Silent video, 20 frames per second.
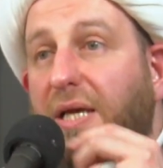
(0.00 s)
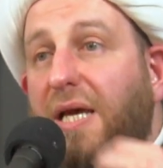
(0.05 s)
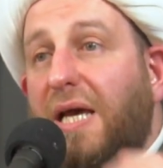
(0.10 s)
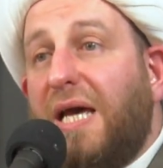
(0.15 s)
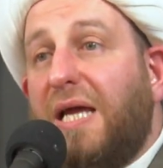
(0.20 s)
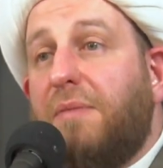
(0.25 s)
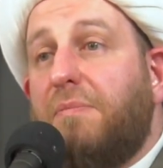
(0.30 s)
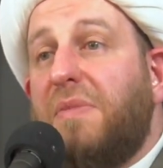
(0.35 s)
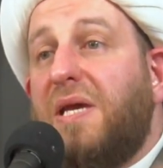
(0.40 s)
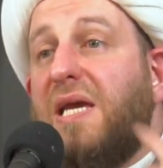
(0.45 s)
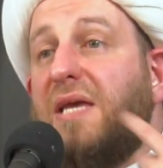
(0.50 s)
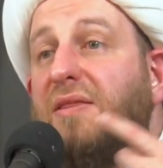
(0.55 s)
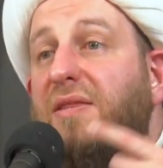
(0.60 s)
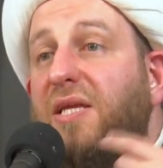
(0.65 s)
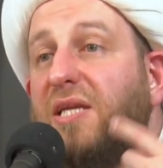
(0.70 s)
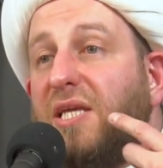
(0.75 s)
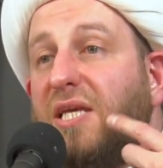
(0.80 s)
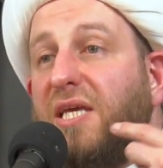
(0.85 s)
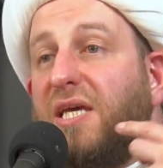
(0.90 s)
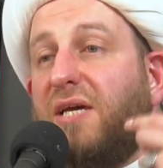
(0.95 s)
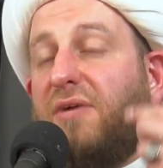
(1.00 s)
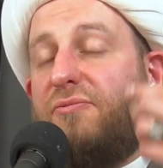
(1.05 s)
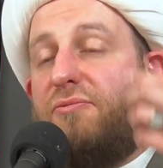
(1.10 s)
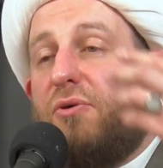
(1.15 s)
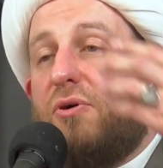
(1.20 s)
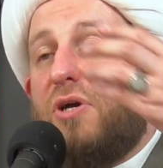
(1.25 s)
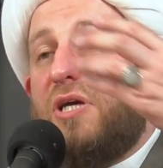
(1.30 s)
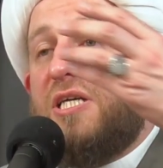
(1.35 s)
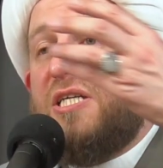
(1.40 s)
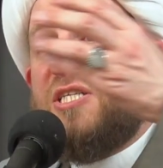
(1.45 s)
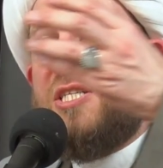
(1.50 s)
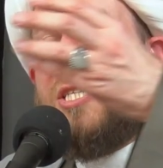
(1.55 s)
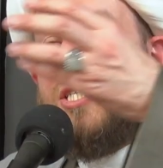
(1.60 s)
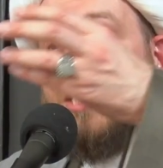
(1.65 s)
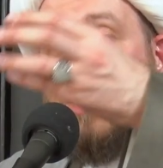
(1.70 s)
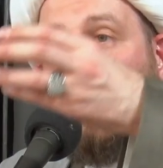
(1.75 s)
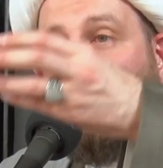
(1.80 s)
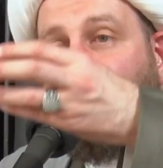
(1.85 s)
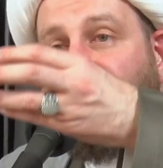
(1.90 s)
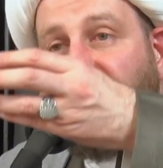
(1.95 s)
and make the niyyah for his
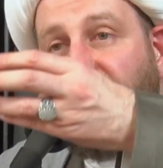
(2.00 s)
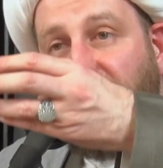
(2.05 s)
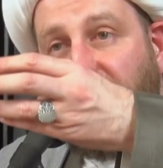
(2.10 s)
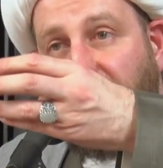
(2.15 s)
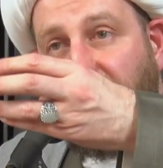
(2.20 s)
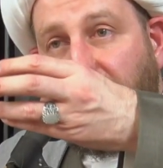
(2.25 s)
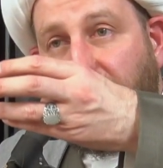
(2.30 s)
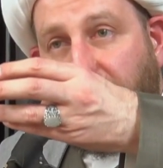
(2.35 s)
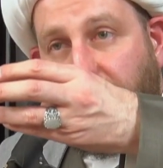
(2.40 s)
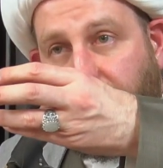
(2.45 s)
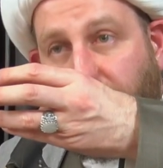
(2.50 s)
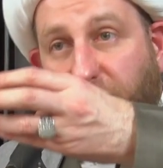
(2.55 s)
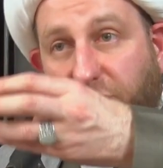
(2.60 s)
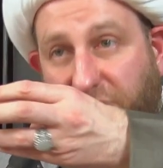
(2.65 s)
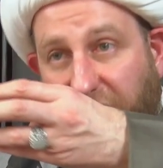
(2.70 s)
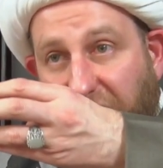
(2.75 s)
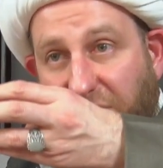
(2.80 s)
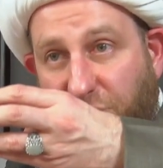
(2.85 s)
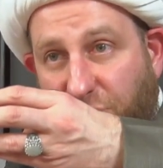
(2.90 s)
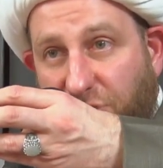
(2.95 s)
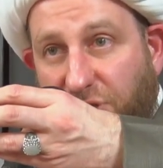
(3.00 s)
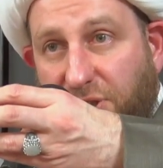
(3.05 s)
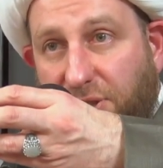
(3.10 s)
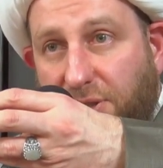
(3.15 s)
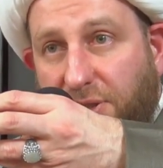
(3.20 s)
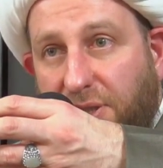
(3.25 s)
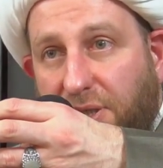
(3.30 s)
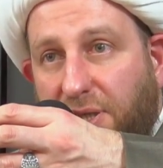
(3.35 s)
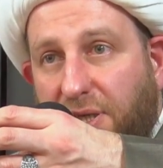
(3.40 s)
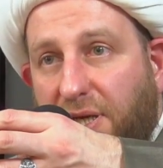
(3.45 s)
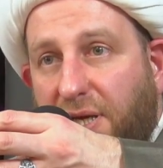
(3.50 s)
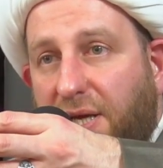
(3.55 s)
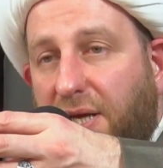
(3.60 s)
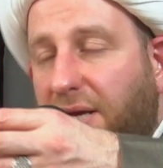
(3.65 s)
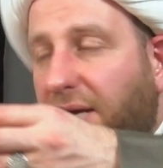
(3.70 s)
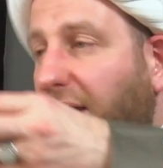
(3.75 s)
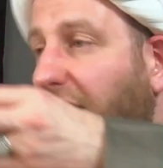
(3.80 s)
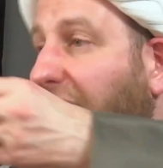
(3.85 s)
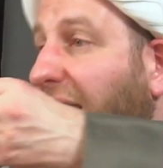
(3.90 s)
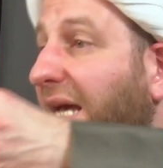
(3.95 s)
safety, protection,
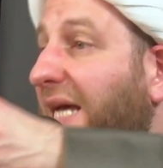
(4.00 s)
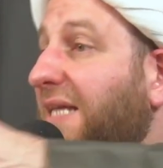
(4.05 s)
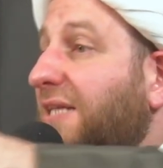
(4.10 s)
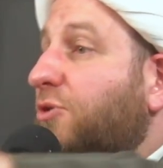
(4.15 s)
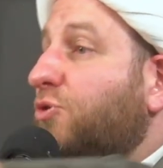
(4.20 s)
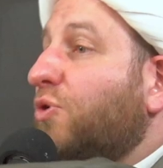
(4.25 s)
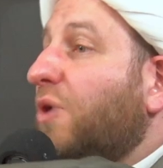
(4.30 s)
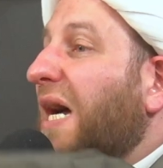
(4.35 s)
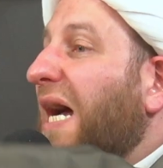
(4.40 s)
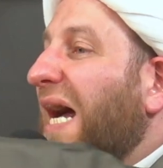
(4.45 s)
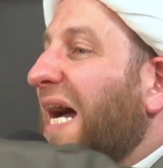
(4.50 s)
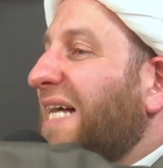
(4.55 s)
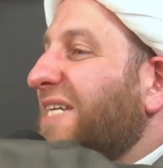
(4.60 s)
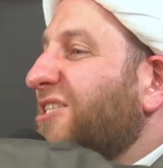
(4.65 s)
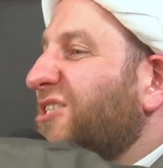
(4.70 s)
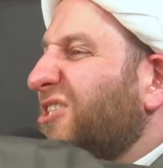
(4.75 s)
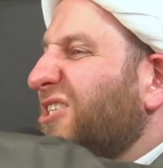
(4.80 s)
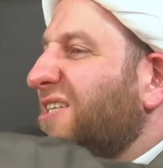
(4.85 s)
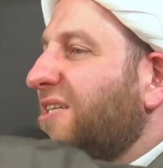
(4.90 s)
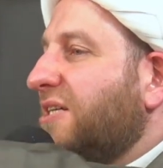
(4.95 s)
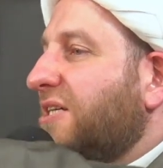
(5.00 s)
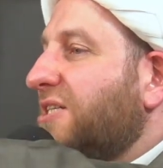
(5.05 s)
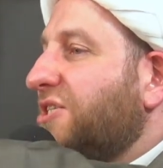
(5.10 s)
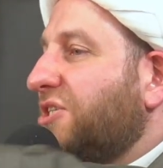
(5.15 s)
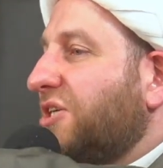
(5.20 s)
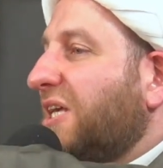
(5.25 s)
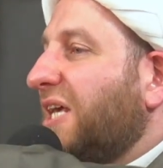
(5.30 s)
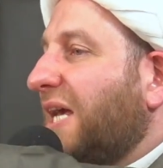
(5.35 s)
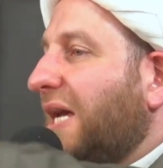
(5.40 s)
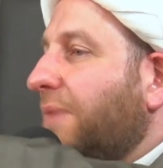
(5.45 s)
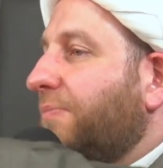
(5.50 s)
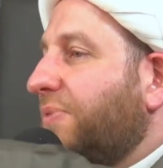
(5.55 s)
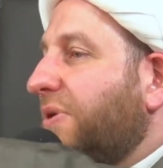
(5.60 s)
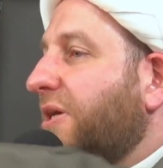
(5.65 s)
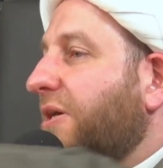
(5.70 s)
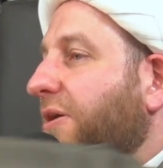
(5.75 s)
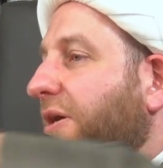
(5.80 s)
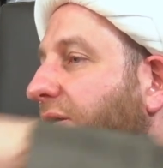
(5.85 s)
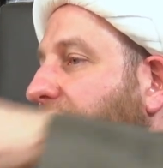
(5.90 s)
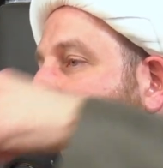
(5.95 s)
and to hasten his
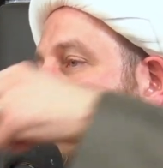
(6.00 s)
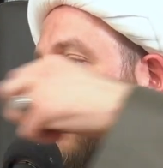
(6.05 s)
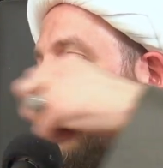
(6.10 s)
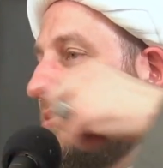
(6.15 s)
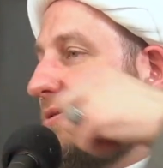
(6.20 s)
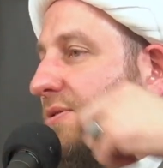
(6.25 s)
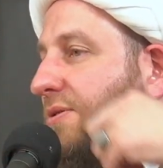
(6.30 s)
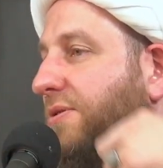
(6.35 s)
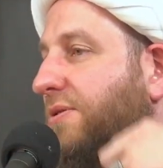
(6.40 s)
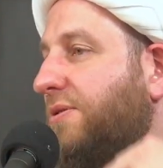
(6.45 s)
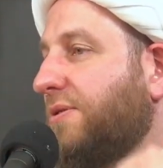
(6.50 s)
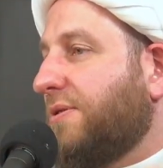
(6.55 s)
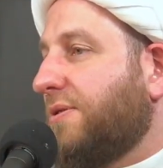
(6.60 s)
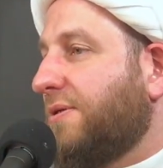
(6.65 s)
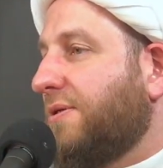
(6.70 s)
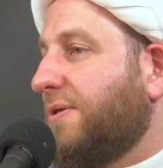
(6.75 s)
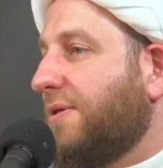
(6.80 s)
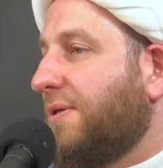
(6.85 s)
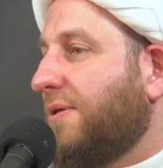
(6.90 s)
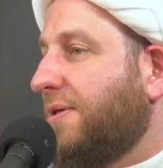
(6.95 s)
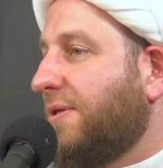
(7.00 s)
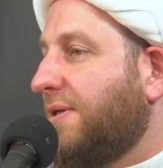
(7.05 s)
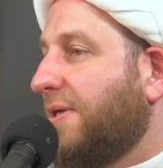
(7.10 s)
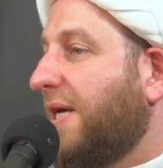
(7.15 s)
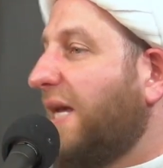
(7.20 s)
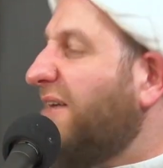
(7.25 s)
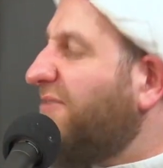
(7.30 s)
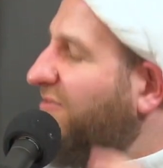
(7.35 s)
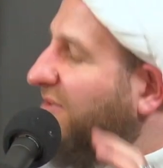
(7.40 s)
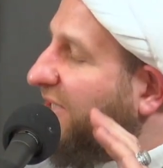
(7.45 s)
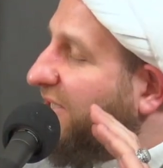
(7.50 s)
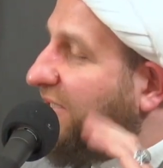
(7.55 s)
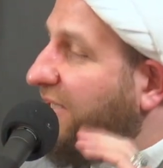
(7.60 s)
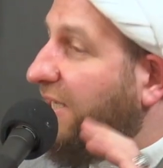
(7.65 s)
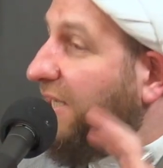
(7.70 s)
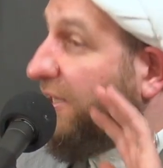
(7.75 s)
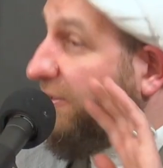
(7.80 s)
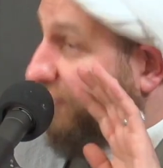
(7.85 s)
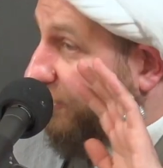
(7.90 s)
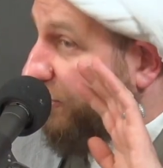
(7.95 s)
reappearance. Every
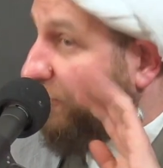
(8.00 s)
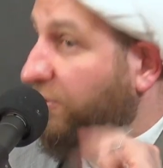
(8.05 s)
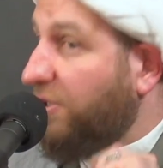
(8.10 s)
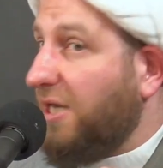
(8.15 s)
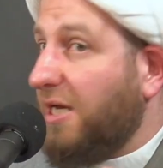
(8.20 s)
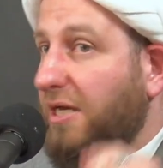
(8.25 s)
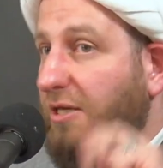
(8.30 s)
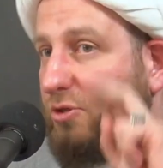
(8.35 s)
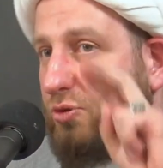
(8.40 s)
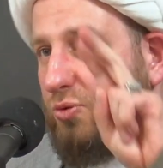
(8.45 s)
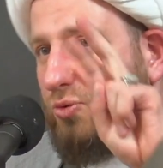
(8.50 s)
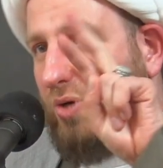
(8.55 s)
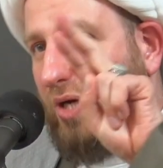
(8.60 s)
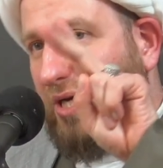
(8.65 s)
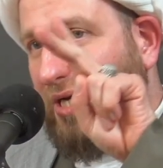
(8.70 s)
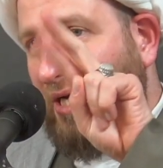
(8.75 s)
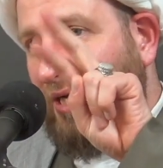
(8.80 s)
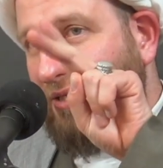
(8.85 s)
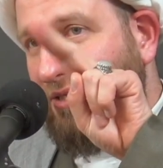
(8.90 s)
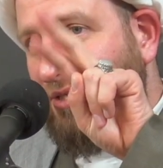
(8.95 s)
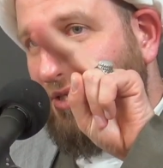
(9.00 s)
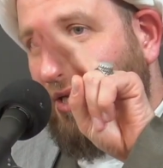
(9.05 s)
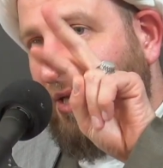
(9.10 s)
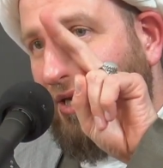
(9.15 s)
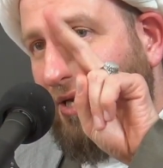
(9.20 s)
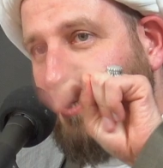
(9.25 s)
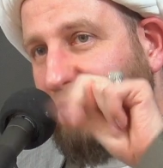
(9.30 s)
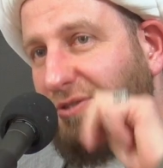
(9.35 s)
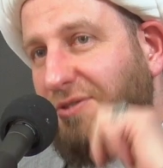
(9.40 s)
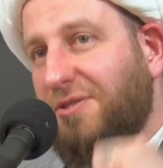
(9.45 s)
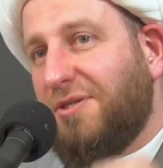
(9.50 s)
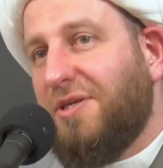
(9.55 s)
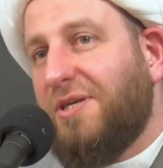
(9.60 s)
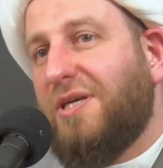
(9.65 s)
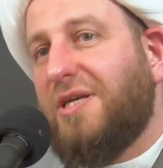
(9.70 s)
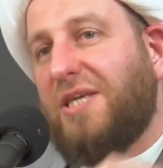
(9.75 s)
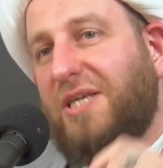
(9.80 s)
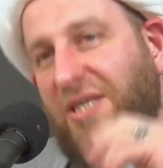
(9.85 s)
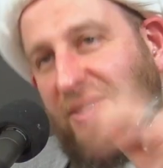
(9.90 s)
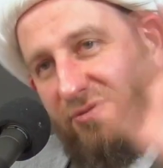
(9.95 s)
day, if you can. 2 rak'at salat.
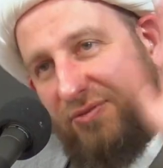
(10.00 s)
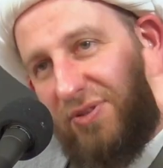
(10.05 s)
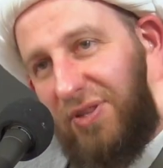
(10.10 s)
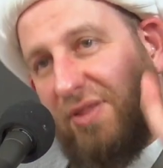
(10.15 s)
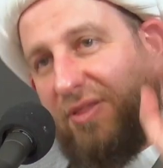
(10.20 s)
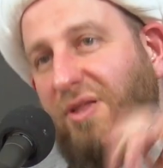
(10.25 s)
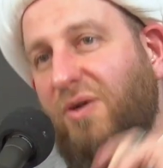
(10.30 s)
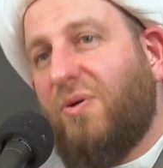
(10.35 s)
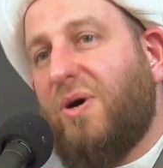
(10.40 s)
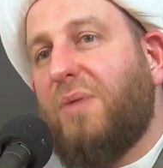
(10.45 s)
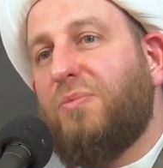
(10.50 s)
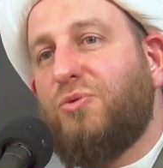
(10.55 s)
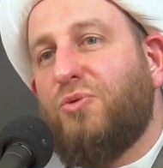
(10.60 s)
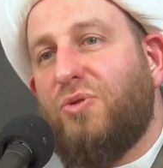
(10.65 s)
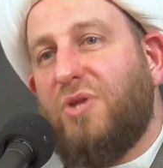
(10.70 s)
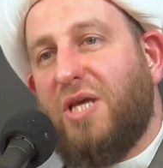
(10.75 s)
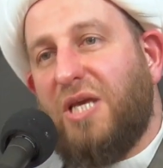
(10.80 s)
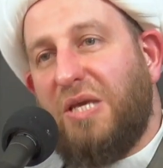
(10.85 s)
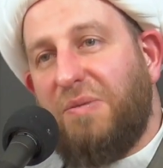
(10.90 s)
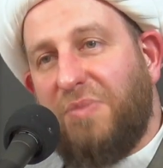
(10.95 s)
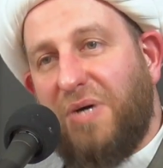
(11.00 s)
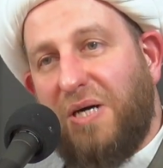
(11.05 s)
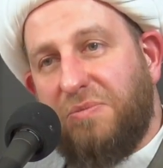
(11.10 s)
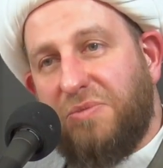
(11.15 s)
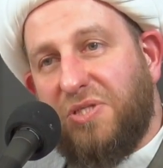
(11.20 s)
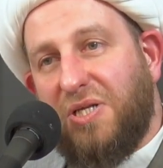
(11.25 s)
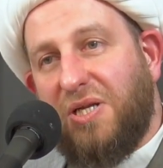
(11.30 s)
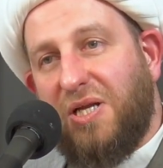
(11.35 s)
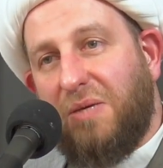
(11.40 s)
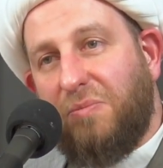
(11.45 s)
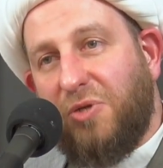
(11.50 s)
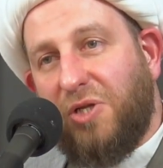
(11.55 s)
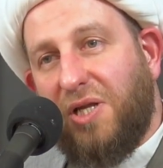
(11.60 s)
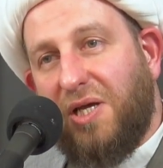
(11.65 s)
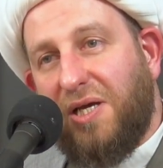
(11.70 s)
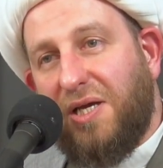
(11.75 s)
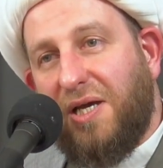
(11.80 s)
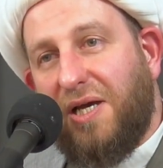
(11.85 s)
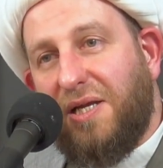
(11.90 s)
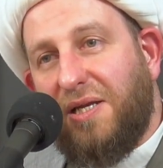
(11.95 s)
Give the thawab to the Imam,
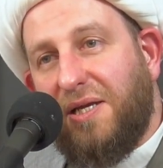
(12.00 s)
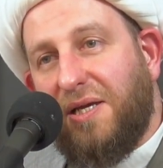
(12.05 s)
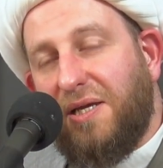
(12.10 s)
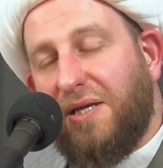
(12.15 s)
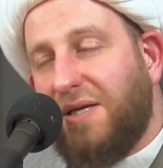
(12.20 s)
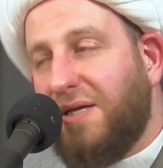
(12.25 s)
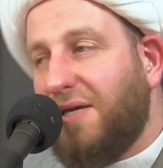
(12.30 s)
salamullahi alayhi.